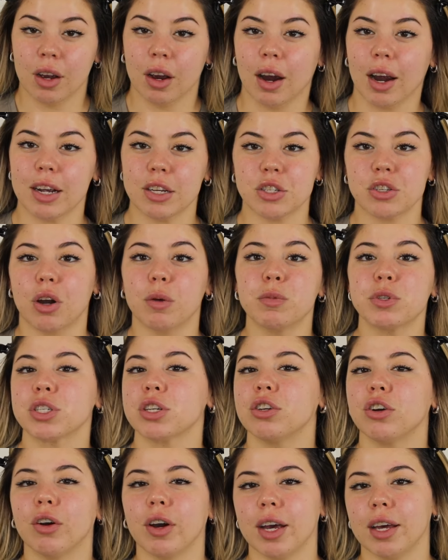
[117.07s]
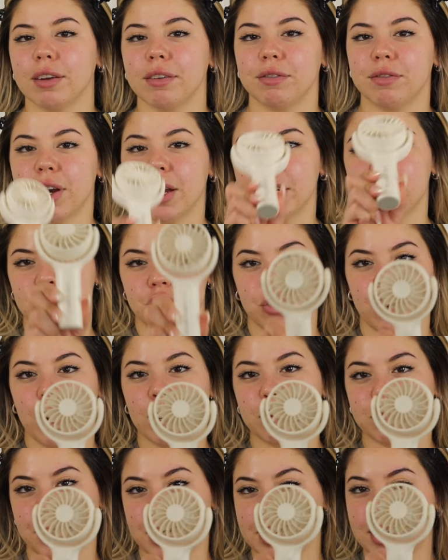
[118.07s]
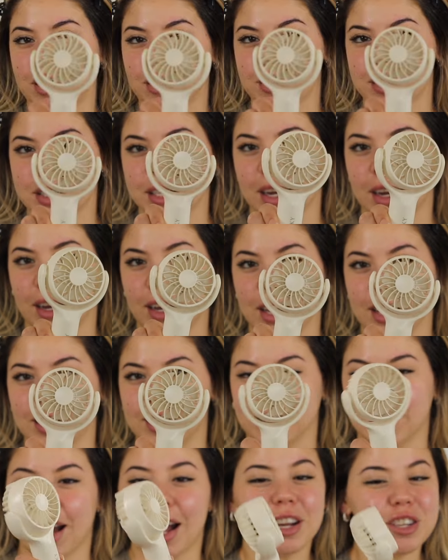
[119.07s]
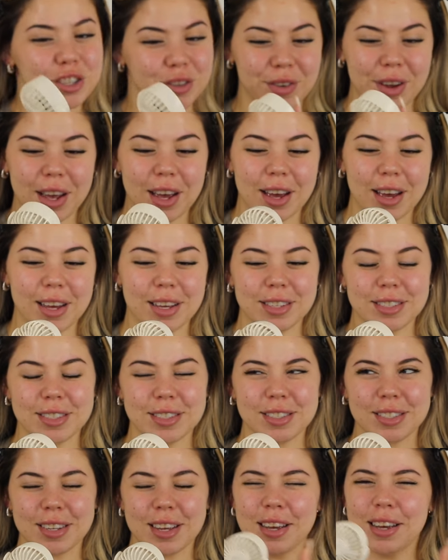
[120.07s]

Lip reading: All right, so I'm just gonna go ahead and fan it dry with my Kira Sky lash fan.